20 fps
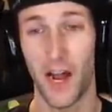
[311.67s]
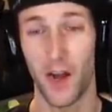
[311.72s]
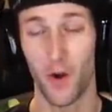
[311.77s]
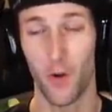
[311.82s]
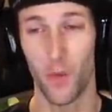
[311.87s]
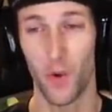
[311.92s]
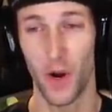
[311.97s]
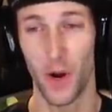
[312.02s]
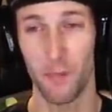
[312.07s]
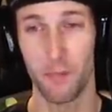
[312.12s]
I
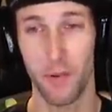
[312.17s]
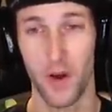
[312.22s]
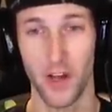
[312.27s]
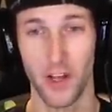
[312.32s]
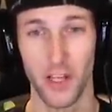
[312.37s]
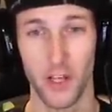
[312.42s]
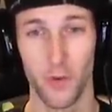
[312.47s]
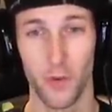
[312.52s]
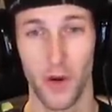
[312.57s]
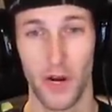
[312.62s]
don't want to
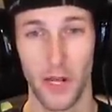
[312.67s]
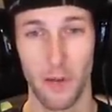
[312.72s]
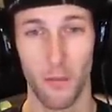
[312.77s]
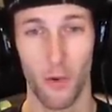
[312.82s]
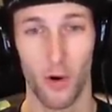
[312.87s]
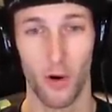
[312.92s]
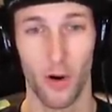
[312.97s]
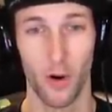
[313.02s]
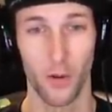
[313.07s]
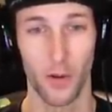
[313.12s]
bug you
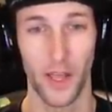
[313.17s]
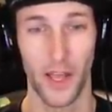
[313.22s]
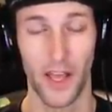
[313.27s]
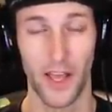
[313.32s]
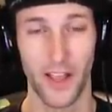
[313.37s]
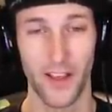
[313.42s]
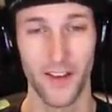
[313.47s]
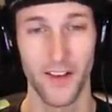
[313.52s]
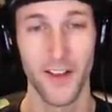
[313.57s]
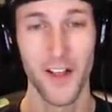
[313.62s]
anymore,
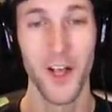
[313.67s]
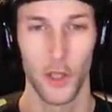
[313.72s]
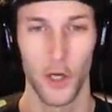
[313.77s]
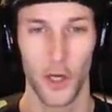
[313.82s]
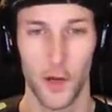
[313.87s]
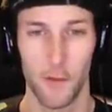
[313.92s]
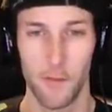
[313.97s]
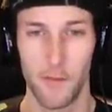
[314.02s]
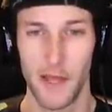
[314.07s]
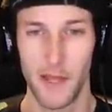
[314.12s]
okay?
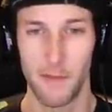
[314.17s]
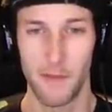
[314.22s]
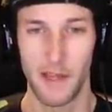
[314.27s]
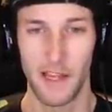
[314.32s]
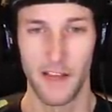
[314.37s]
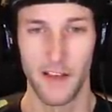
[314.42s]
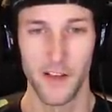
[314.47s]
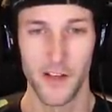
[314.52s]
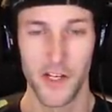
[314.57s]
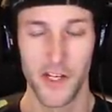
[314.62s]
Look at
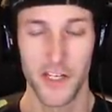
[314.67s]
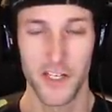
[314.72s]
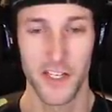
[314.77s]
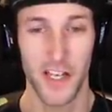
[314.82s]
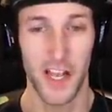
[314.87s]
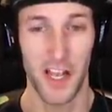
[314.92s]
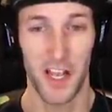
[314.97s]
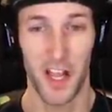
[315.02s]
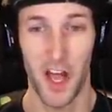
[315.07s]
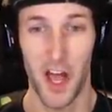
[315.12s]
Mimi. She's
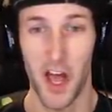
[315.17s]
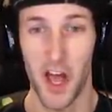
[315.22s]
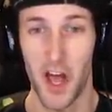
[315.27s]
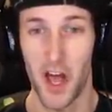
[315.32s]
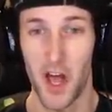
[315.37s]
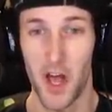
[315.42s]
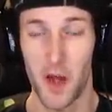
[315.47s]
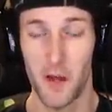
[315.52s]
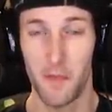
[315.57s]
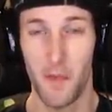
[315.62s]
like,
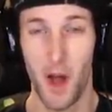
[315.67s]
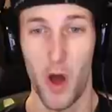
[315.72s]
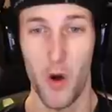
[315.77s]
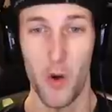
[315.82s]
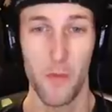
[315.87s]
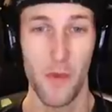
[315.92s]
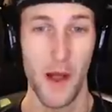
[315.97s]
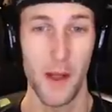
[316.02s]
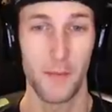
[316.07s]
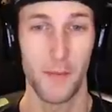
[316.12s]
um,
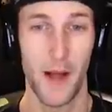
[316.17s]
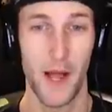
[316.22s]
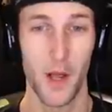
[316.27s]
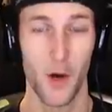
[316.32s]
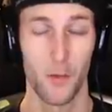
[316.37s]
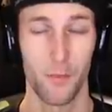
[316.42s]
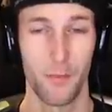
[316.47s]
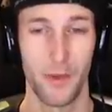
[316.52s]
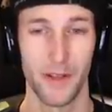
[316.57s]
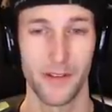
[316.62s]
I'll mind my
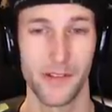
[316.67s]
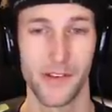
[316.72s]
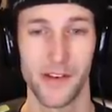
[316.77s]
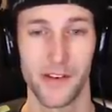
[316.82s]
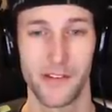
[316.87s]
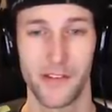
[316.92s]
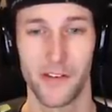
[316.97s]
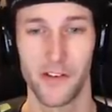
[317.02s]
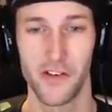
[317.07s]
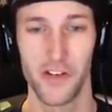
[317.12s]
own
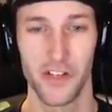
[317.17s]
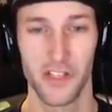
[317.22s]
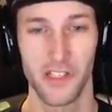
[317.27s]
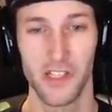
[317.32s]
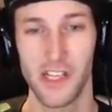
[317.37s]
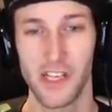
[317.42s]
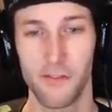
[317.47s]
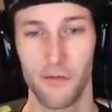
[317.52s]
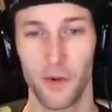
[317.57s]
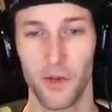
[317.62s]
business and just
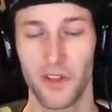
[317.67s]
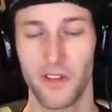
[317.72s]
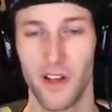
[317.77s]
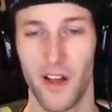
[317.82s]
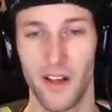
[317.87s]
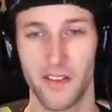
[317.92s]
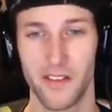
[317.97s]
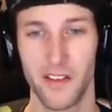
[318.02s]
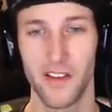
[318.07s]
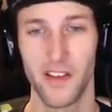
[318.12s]
leave with
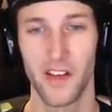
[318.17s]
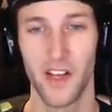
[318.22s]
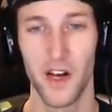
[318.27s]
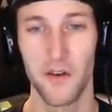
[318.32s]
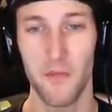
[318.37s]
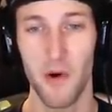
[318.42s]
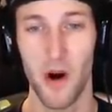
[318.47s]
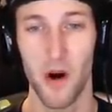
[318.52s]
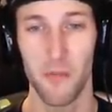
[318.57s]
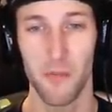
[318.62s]
Tussy.
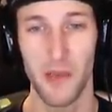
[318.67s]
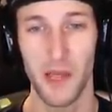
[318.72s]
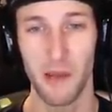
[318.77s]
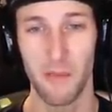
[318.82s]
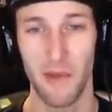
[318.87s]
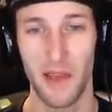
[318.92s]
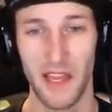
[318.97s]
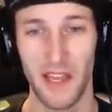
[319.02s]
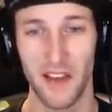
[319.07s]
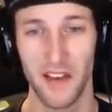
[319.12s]
Come on,
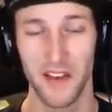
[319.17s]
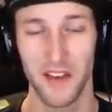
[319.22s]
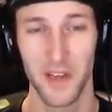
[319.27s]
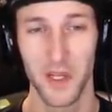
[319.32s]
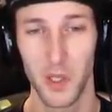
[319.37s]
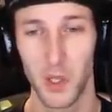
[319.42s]
Mimi.